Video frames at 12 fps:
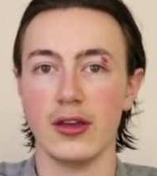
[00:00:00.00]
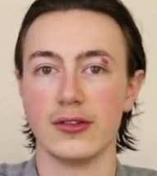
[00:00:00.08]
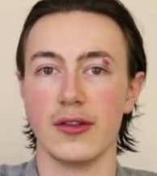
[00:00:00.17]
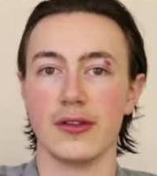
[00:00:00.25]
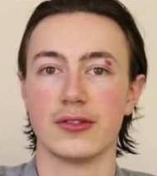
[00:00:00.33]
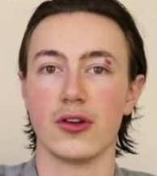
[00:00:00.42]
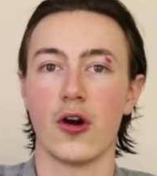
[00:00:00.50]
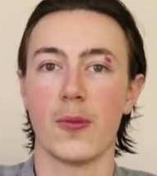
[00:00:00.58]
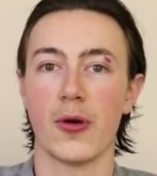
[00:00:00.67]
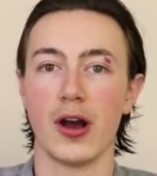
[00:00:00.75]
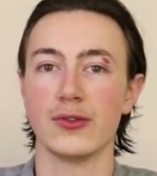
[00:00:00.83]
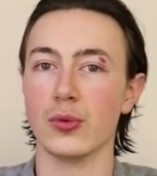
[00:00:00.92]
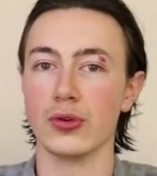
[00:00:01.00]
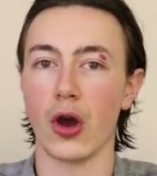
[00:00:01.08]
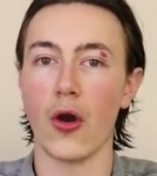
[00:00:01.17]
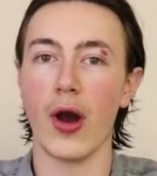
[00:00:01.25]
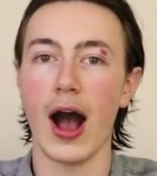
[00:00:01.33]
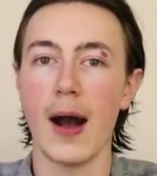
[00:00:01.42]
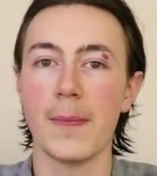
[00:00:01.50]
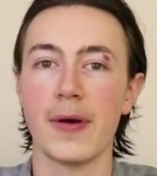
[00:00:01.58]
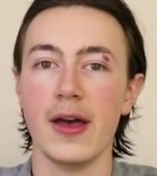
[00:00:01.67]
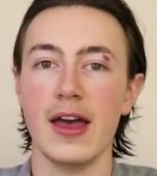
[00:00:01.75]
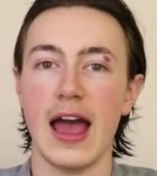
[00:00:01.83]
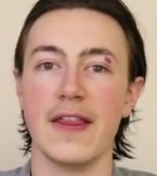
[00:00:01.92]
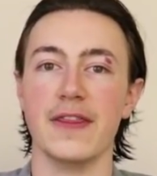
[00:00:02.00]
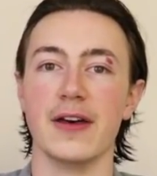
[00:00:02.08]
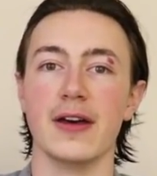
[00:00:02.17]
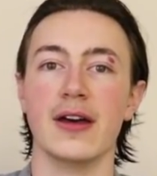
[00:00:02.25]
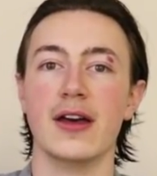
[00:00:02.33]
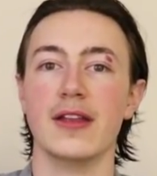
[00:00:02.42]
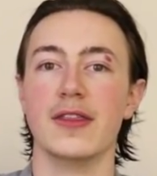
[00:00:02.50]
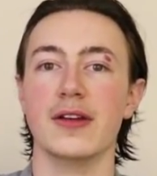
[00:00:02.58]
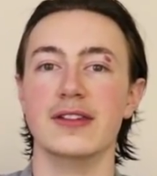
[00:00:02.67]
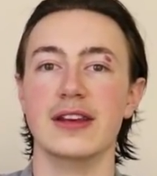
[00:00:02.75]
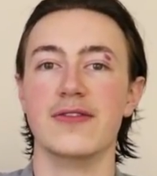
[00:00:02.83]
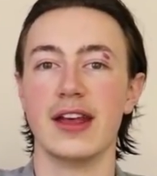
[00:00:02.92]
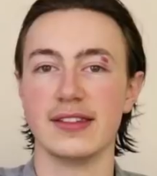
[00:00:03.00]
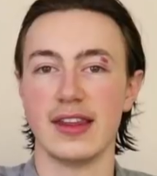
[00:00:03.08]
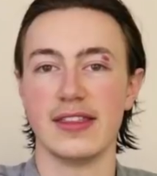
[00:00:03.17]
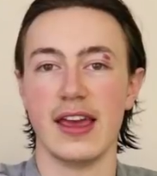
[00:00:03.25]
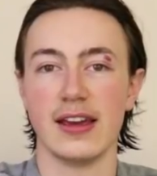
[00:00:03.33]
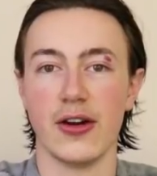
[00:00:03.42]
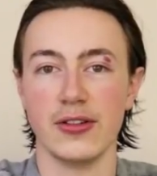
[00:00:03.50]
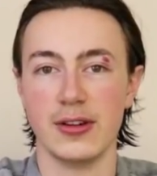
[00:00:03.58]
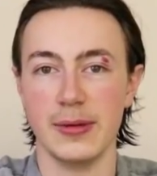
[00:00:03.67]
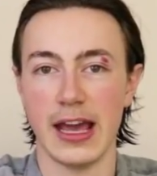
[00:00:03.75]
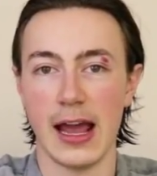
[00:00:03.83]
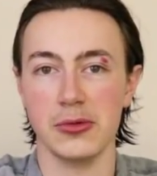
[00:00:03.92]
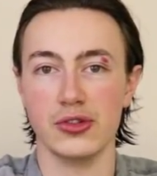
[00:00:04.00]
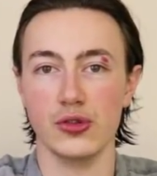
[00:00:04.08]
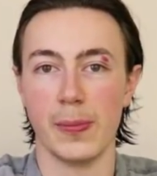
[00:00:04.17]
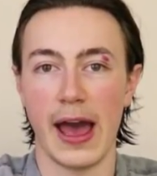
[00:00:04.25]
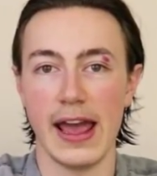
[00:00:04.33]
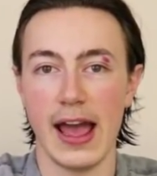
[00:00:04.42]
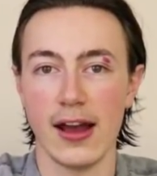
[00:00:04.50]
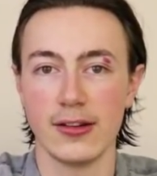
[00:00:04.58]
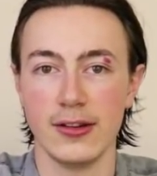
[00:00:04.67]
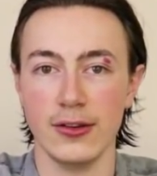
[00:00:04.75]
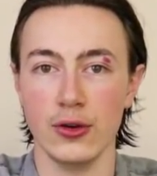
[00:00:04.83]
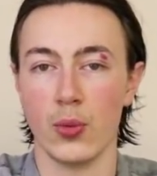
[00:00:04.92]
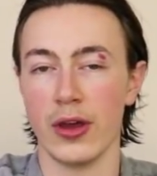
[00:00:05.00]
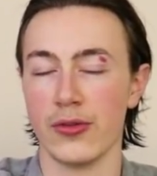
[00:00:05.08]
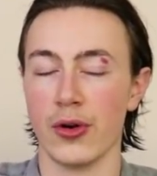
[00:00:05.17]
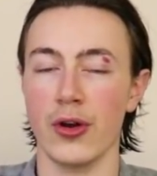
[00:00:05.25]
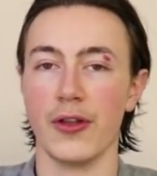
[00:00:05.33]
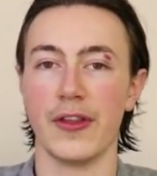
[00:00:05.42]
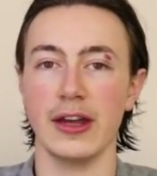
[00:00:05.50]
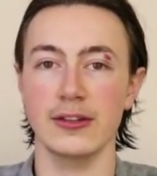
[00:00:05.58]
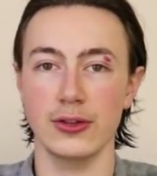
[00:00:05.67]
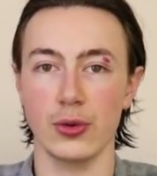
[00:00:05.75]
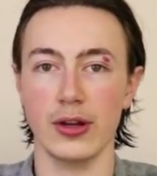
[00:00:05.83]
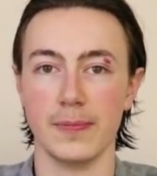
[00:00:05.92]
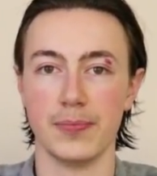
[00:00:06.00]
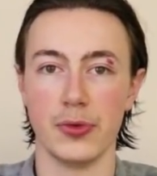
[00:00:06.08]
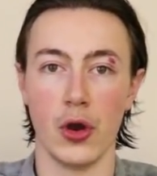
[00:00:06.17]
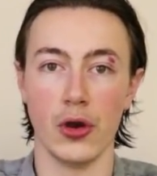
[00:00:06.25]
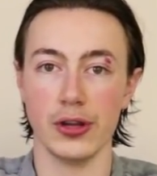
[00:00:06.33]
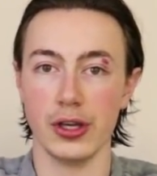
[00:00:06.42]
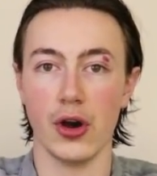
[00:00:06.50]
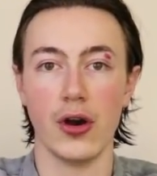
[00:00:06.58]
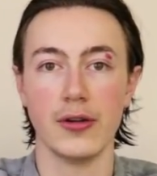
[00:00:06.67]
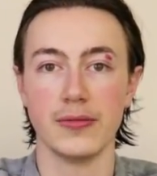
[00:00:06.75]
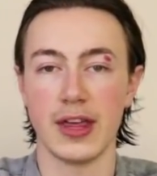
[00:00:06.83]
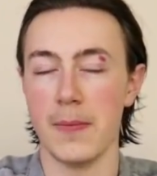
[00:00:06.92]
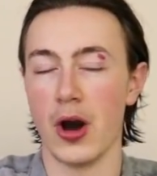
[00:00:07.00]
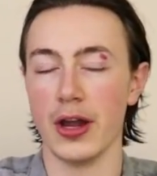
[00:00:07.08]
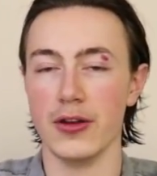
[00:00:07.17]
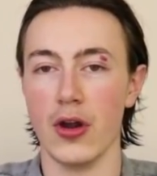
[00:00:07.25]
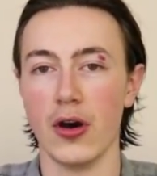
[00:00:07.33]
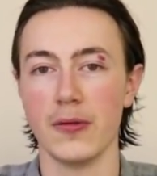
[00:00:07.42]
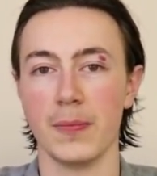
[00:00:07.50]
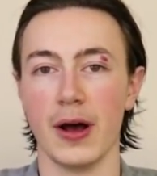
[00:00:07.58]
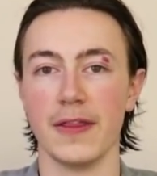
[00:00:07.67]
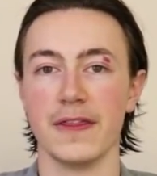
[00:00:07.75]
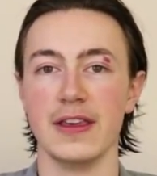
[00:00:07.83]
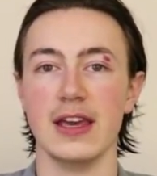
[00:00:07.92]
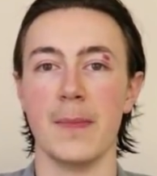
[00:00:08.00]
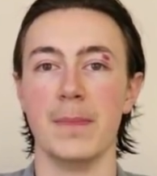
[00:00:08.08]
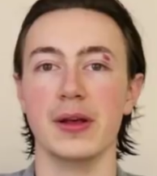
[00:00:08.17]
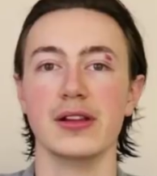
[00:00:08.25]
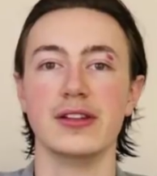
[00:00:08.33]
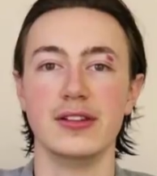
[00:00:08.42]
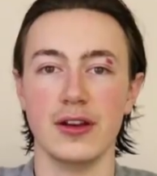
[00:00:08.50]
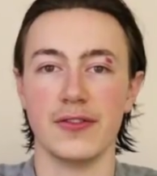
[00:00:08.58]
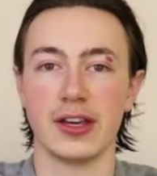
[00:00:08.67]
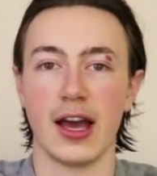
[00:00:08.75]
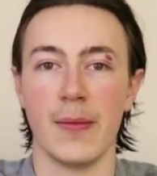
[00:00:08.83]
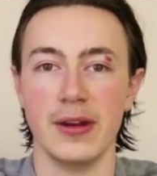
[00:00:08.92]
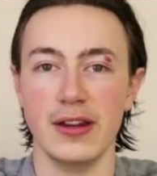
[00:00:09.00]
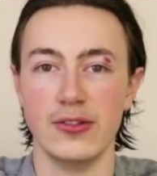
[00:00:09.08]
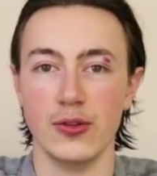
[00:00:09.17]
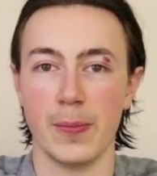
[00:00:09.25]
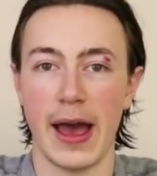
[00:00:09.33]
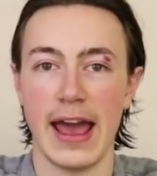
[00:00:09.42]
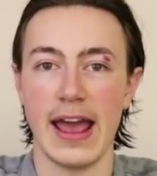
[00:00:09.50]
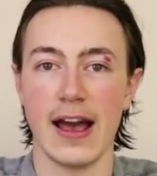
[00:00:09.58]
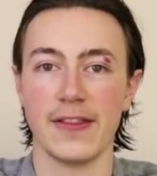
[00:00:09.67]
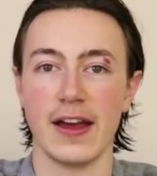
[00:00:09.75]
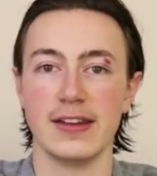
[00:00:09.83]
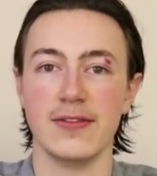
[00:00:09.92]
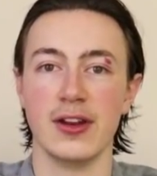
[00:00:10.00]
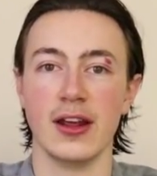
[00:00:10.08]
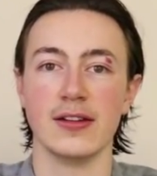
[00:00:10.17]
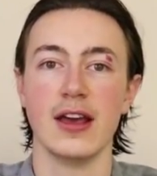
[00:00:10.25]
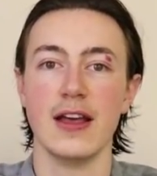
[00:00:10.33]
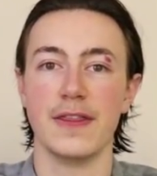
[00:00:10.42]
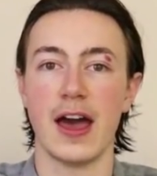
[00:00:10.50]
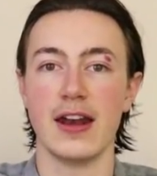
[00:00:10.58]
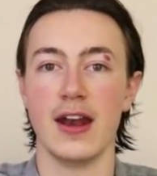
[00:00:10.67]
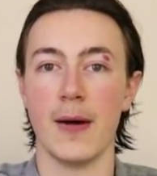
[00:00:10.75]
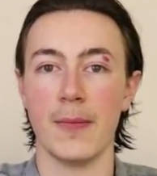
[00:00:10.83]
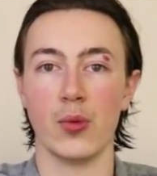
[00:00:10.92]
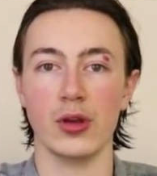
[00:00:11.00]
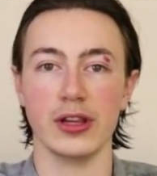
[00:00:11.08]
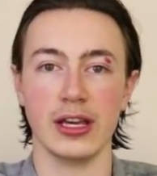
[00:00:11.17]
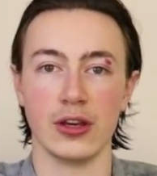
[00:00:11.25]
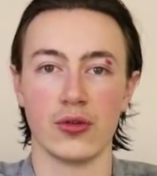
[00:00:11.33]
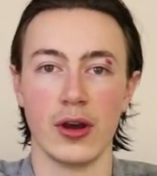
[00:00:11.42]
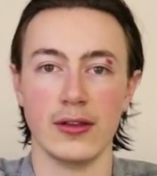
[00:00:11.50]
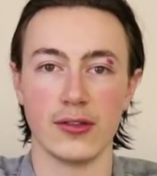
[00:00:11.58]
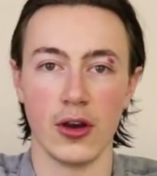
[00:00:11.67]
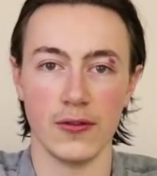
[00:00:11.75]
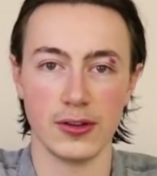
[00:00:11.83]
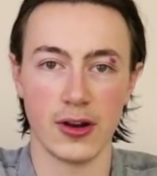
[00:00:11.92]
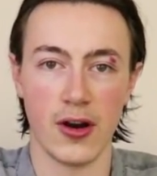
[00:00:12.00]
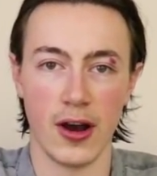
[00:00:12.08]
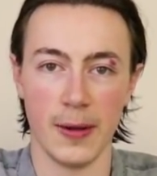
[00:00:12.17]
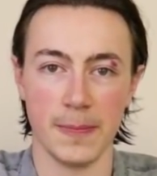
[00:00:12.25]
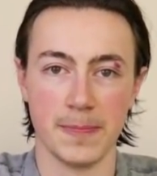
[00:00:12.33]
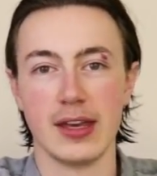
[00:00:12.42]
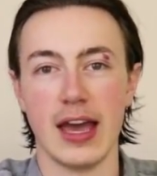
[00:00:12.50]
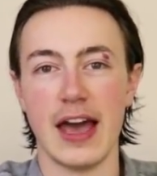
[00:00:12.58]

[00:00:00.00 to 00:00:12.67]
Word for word: So the stock price will go up and the, the dividends that they're going to be able to pay out to you, whether or not they do it early on. They might not, but the ability of the company to pay out that dividend, that number will increase over time.